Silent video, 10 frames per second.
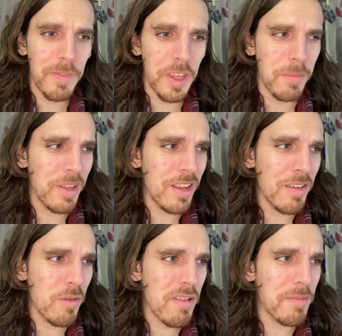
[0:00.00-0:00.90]
in many
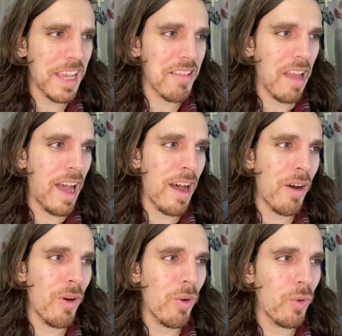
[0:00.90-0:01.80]
respects,
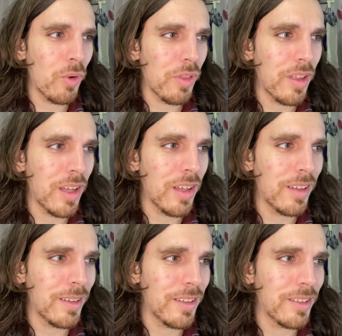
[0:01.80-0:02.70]
how
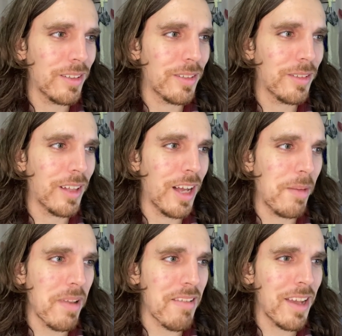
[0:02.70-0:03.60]
the
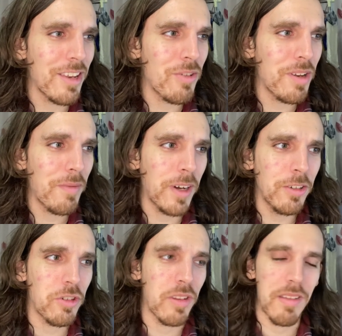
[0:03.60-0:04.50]
homicide unit
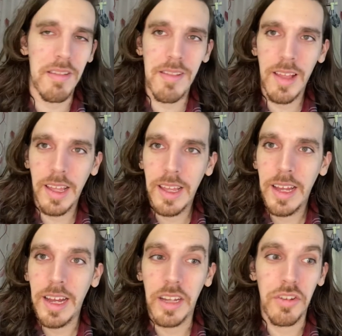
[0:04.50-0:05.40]
functions
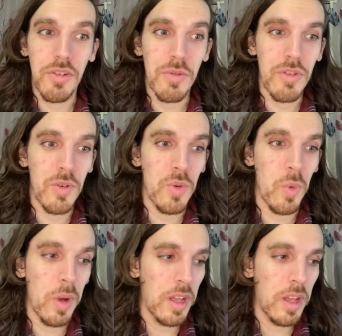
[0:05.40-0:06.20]
due to